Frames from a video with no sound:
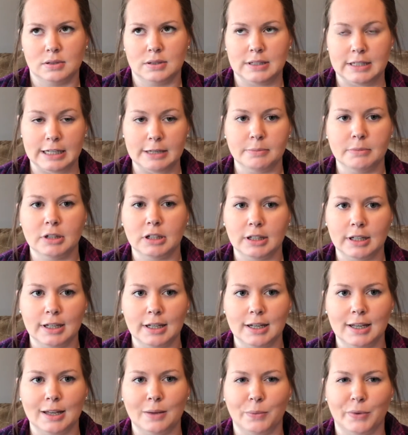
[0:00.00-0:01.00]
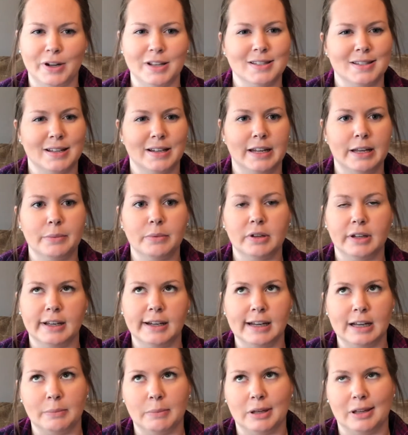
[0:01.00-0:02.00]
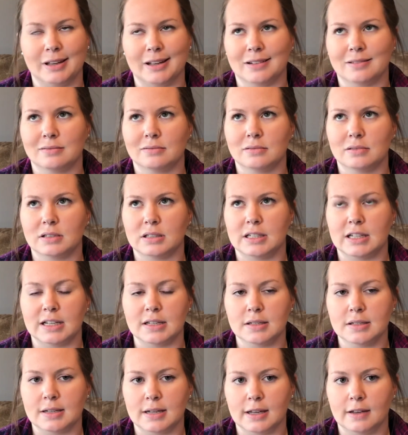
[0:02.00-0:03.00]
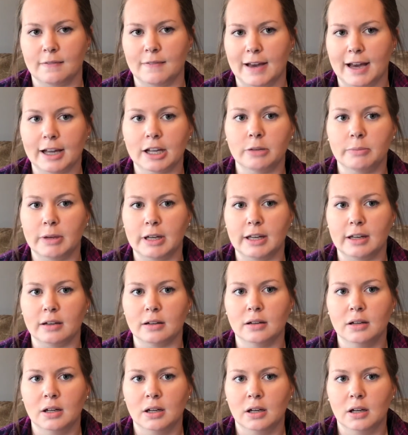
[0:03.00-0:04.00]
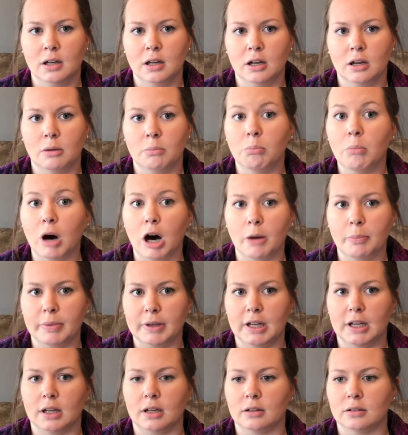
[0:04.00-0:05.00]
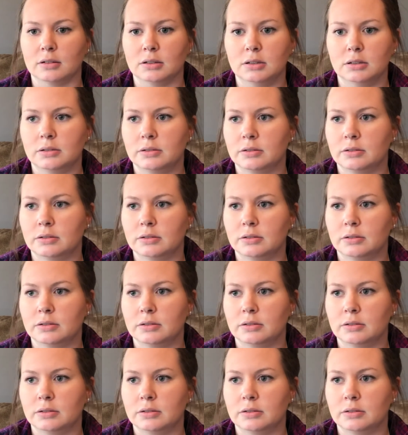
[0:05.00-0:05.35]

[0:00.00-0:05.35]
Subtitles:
deep cleaning. When I say deep cleaning, I mean like dusting, vacuuming, mopping,